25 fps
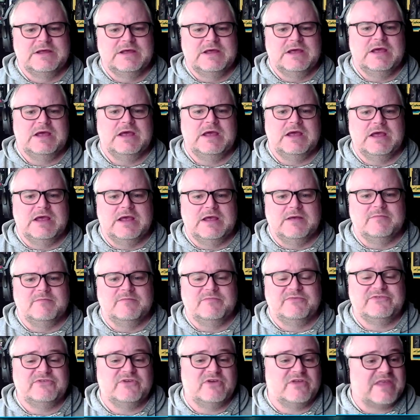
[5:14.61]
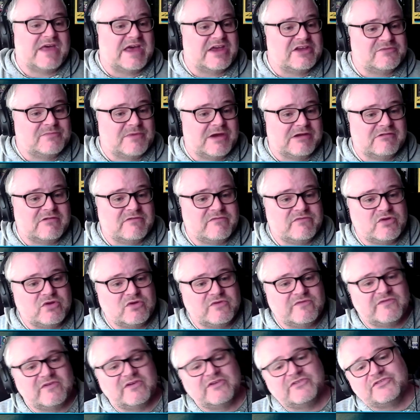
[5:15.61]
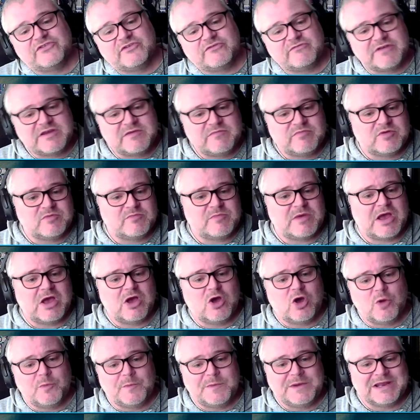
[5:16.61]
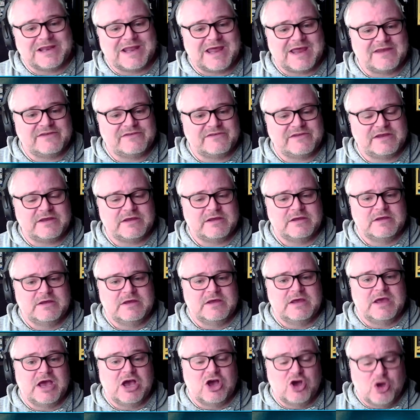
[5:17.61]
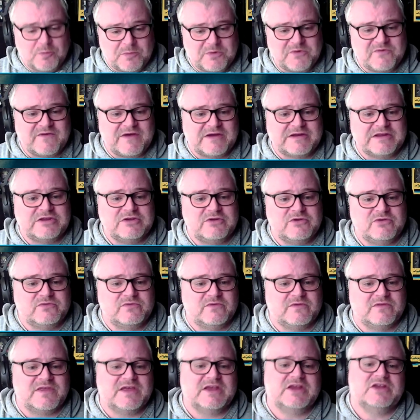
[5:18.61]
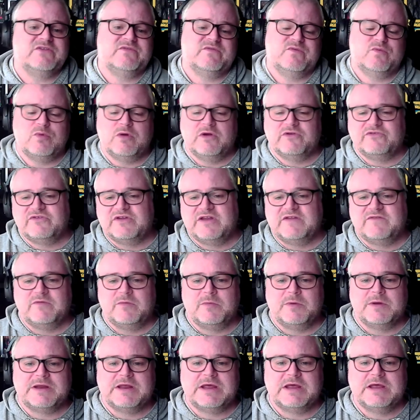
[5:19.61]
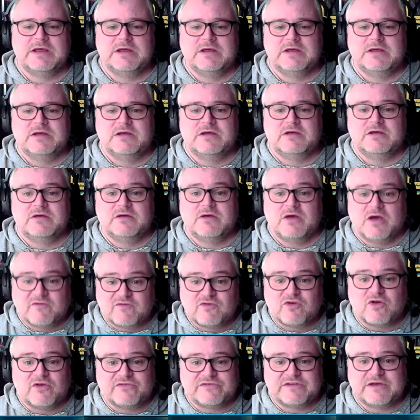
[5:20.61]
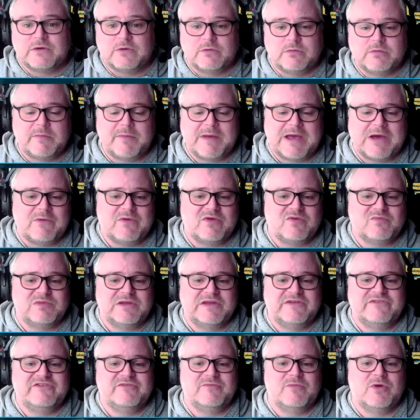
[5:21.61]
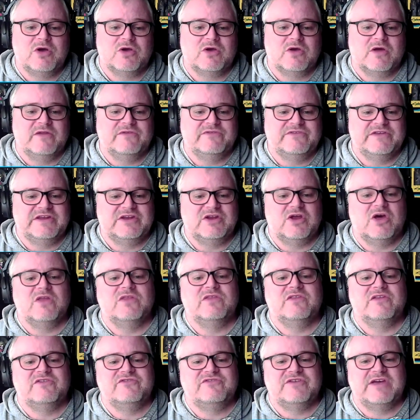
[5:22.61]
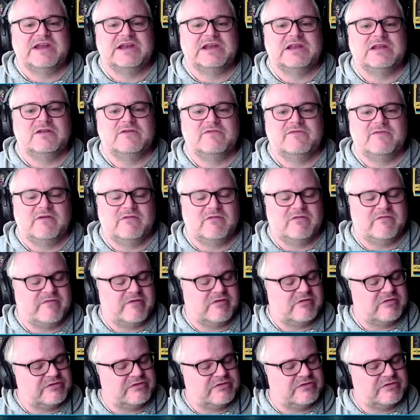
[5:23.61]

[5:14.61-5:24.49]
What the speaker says: So that is my review for Cerebrum. I hope you liked it. I hope you found it useful. Thanks for watching, everybody. Of course, I will be back with plenty more content on the channel very, very